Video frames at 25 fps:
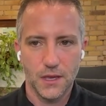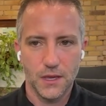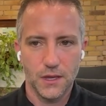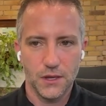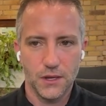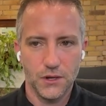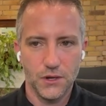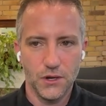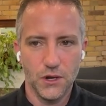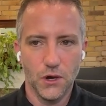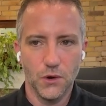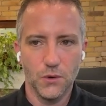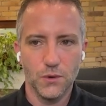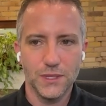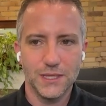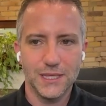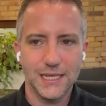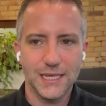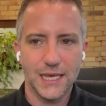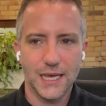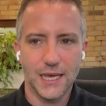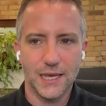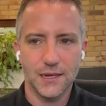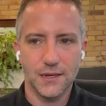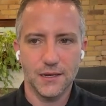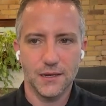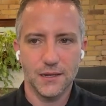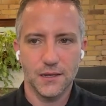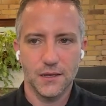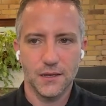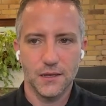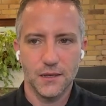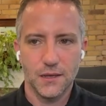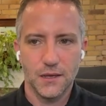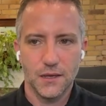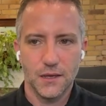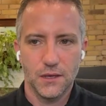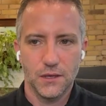know in the end
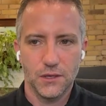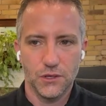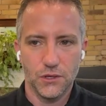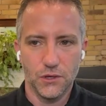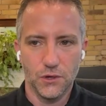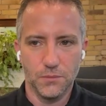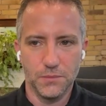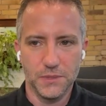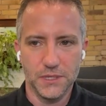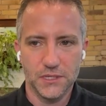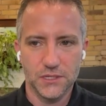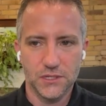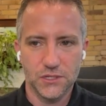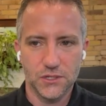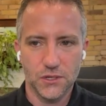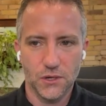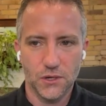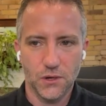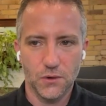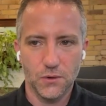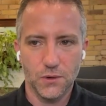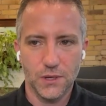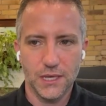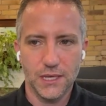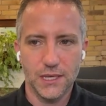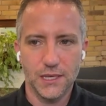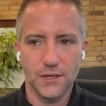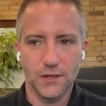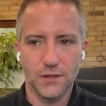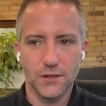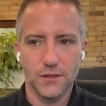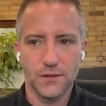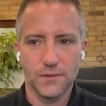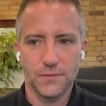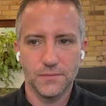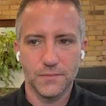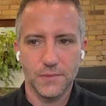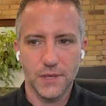you'll be so
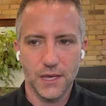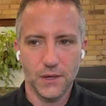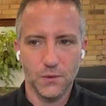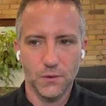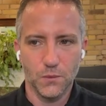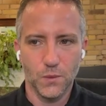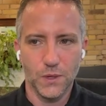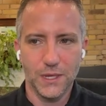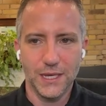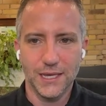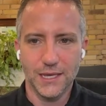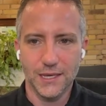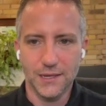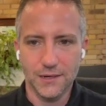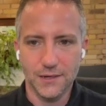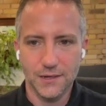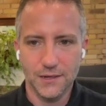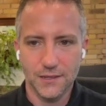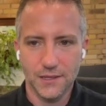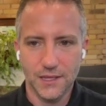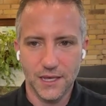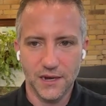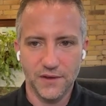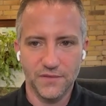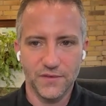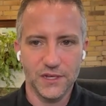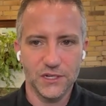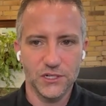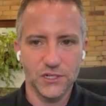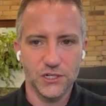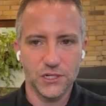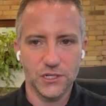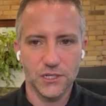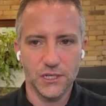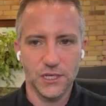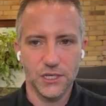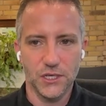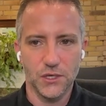ill and weakened that
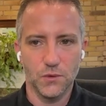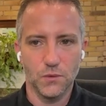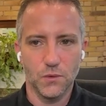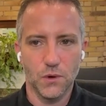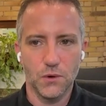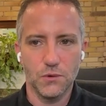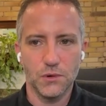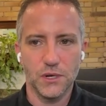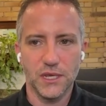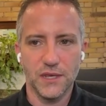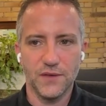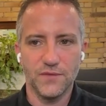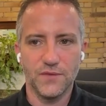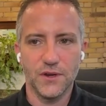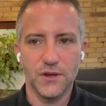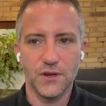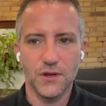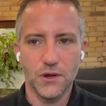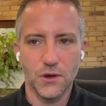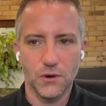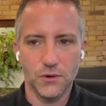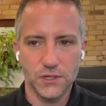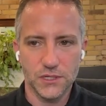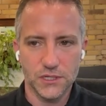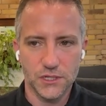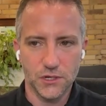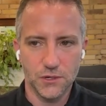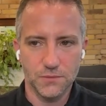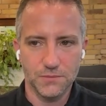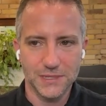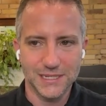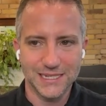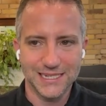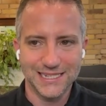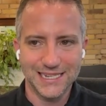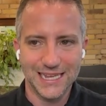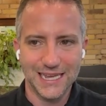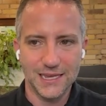eventually you won't even notice your
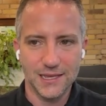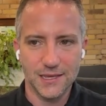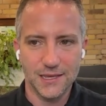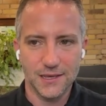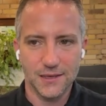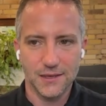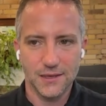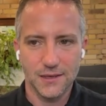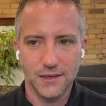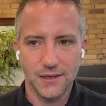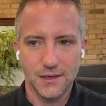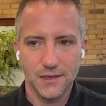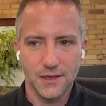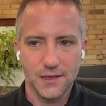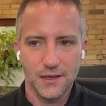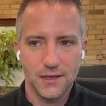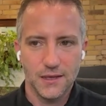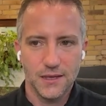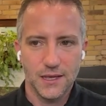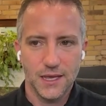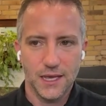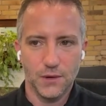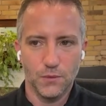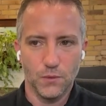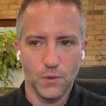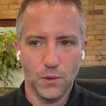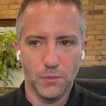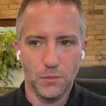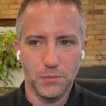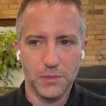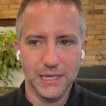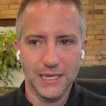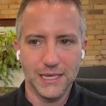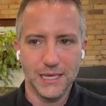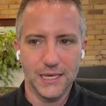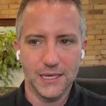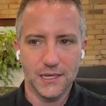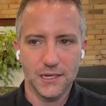mistake and will
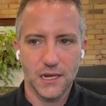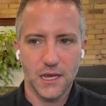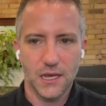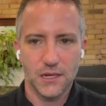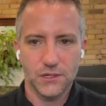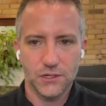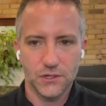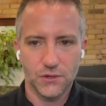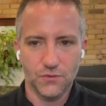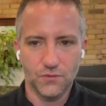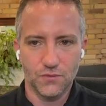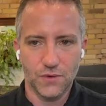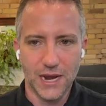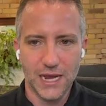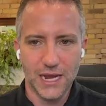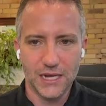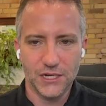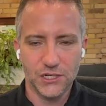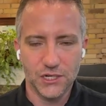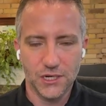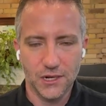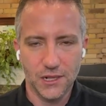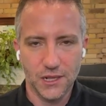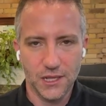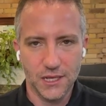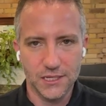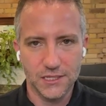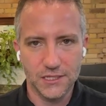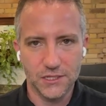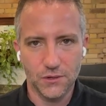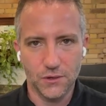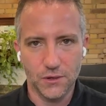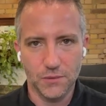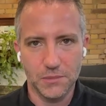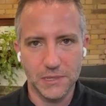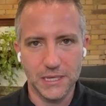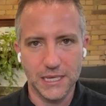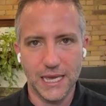begin to rationalize
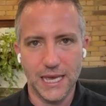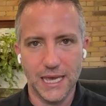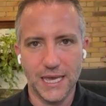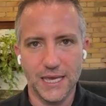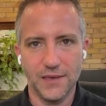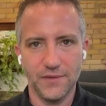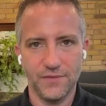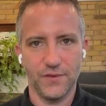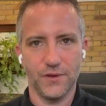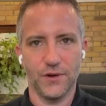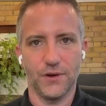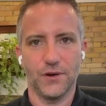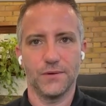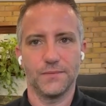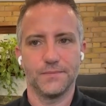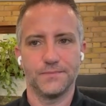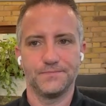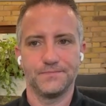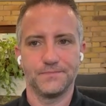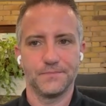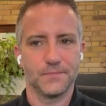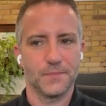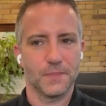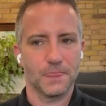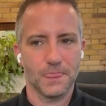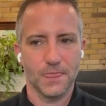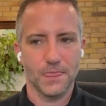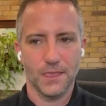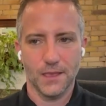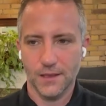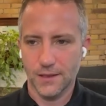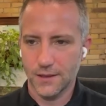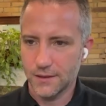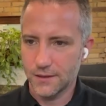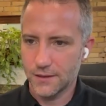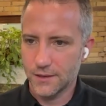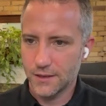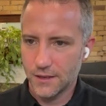your behavior.
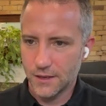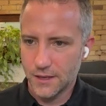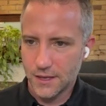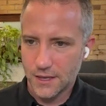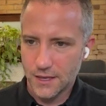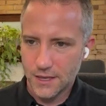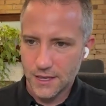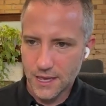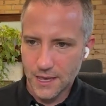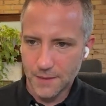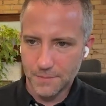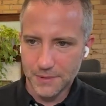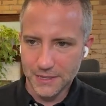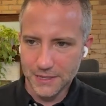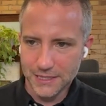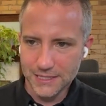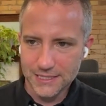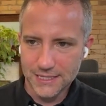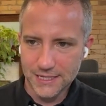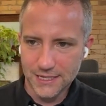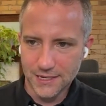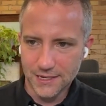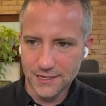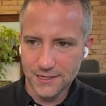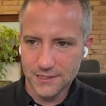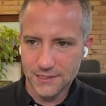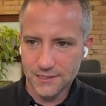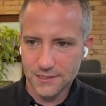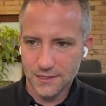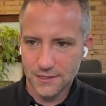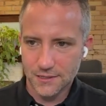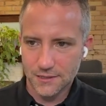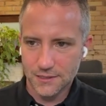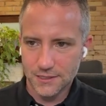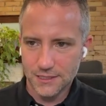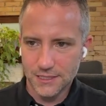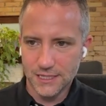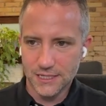Epictetus
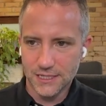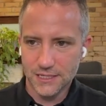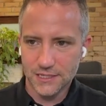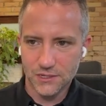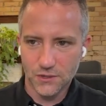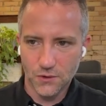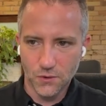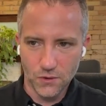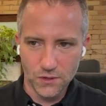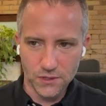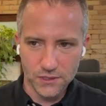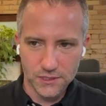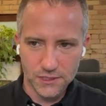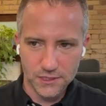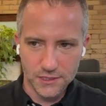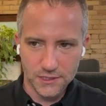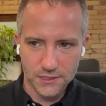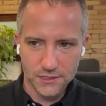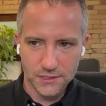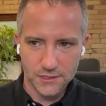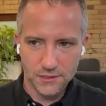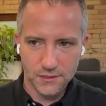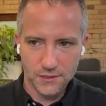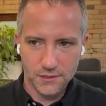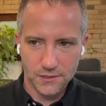Discourses